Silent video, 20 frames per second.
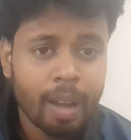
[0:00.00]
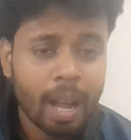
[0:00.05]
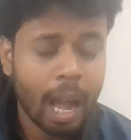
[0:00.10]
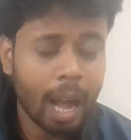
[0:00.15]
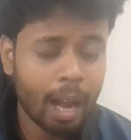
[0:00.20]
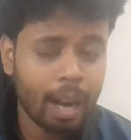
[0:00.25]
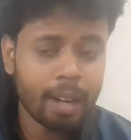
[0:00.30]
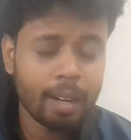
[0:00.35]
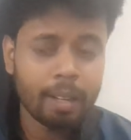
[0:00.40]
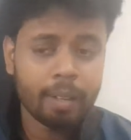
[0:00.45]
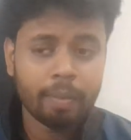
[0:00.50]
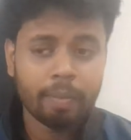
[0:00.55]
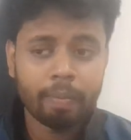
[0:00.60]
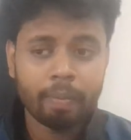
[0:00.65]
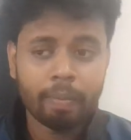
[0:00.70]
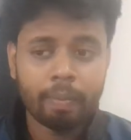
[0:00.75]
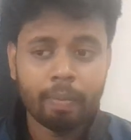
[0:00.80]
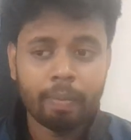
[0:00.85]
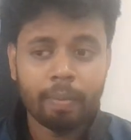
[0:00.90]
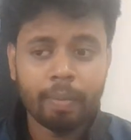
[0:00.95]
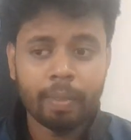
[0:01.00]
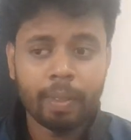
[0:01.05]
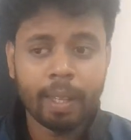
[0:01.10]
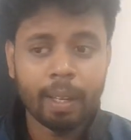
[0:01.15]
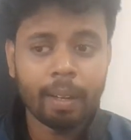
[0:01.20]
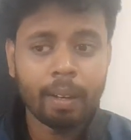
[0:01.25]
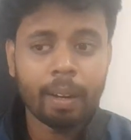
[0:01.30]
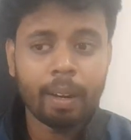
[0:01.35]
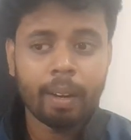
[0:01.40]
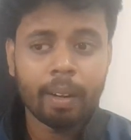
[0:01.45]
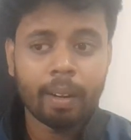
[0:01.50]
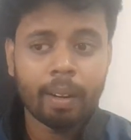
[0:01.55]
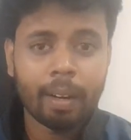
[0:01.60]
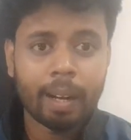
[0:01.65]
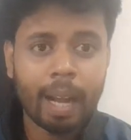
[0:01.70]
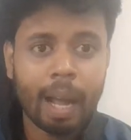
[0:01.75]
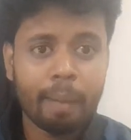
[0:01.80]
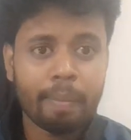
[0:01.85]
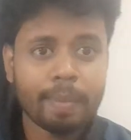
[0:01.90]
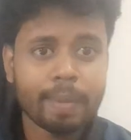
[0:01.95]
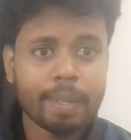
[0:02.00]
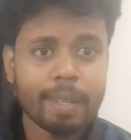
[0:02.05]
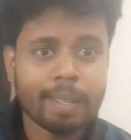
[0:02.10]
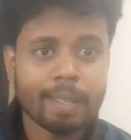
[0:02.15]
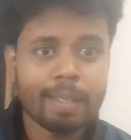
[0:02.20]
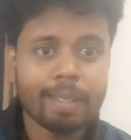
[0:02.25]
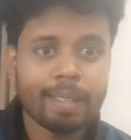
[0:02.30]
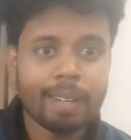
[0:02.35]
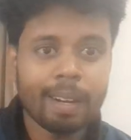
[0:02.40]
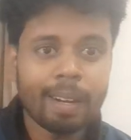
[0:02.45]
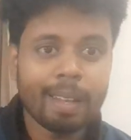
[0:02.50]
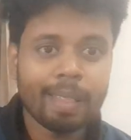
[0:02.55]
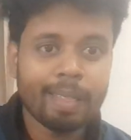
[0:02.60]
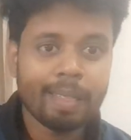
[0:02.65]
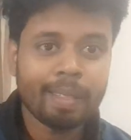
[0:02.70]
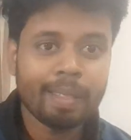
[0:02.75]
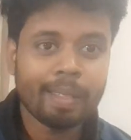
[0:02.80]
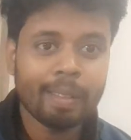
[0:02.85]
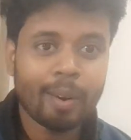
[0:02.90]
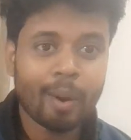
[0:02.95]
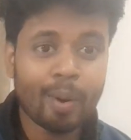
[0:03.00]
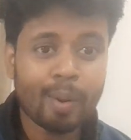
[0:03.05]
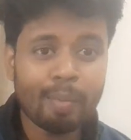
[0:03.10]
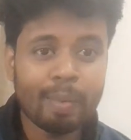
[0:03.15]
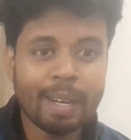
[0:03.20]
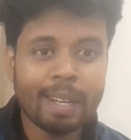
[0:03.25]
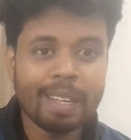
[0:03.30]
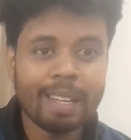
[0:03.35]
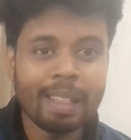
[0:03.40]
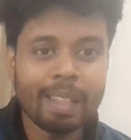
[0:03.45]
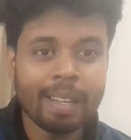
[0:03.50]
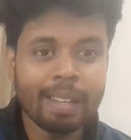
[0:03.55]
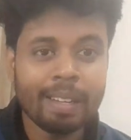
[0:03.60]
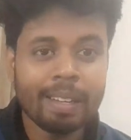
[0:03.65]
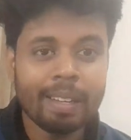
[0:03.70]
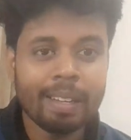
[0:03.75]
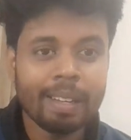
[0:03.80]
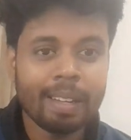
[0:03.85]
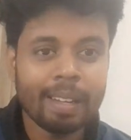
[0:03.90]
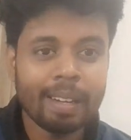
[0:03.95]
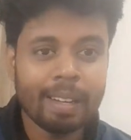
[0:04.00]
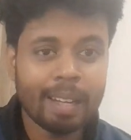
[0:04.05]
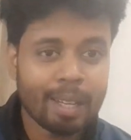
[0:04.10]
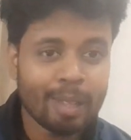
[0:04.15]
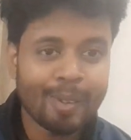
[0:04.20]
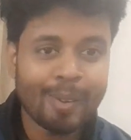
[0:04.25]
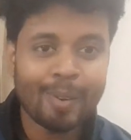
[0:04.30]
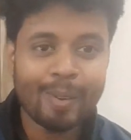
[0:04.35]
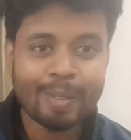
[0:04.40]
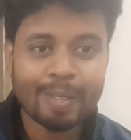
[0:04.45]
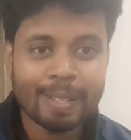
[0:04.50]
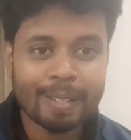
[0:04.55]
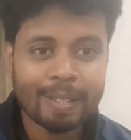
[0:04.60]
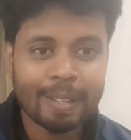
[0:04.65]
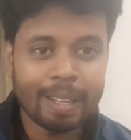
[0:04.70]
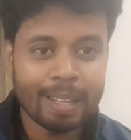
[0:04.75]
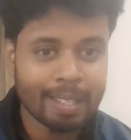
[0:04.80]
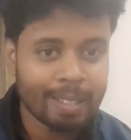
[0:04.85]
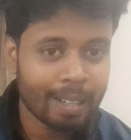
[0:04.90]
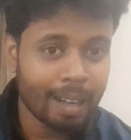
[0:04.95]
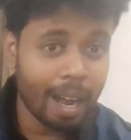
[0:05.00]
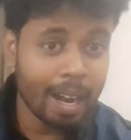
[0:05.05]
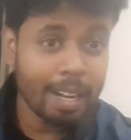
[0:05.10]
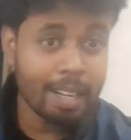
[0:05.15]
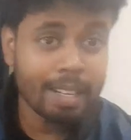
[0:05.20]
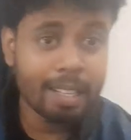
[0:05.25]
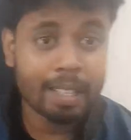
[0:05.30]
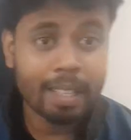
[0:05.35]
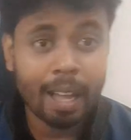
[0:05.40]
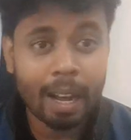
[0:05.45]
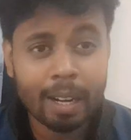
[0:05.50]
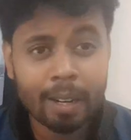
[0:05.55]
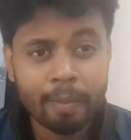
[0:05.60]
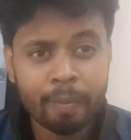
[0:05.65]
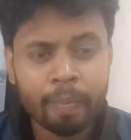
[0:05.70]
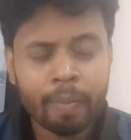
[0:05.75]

and there are captions written automatically. Technology is writing that.